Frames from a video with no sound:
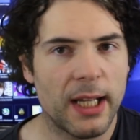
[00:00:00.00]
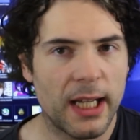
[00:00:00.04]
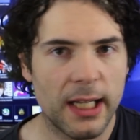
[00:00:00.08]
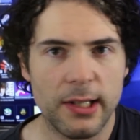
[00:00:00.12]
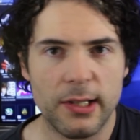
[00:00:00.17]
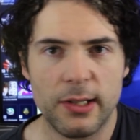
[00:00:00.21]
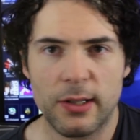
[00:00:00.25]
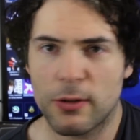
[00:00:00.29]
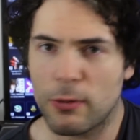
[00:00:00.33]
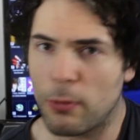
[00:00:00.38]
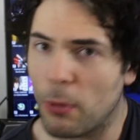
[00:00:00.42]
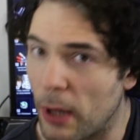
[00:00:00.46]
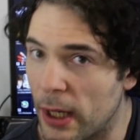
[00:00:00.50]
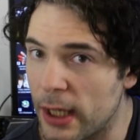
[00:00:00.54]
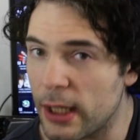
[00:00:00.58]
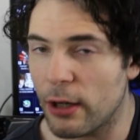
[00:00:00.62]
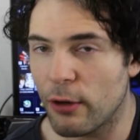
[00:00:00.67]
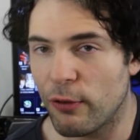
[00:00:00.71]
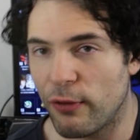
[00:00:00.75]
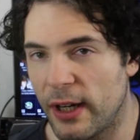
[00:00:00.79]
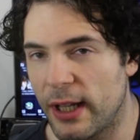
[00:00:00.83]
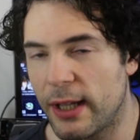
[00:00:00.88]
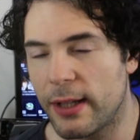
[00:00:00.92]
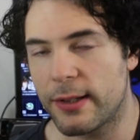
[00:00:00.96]
that's quite
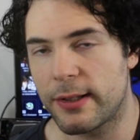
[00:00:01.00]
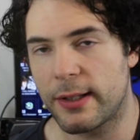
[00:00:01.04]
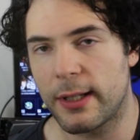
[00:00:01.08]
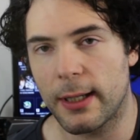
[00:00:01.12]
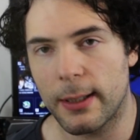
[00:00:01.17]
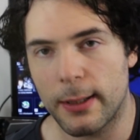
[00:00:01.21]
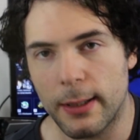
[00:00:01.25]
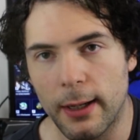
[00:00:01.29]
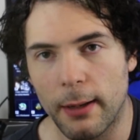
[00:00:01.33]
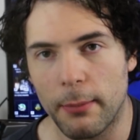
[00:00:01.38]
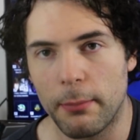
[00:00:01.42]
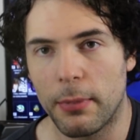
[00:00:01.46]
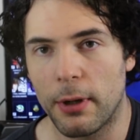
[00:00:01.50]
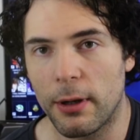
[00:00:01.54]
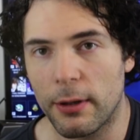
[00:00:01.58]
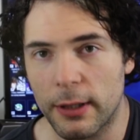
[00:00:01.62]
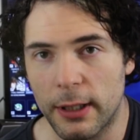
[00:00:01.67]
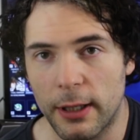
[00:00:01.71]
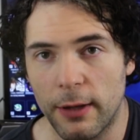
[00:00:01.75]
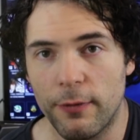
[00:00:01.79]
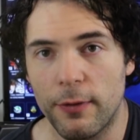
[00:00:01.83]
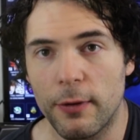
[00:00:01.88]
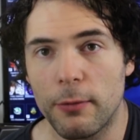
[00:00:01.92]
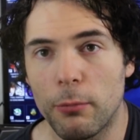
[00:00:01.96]
a realistic number
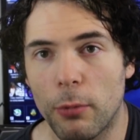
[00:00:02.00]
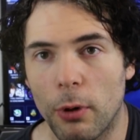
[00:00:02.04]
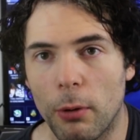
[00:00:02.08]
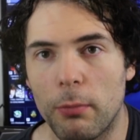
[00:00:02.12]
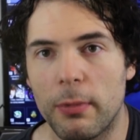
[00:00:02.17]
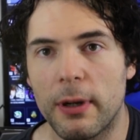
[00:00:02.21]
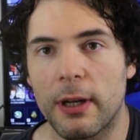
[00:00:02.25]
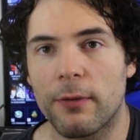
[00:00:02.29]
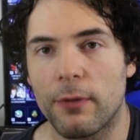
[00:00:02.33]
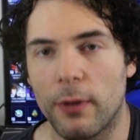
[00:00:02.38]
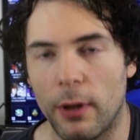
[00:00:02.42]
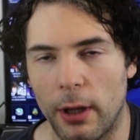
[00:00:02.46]
given what we've